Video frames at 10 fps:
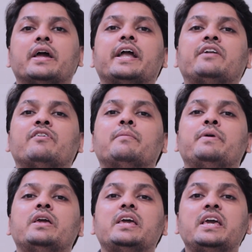it will
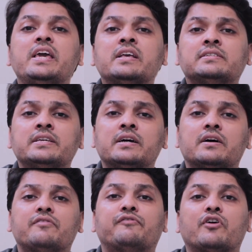be
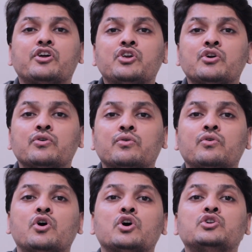easier for you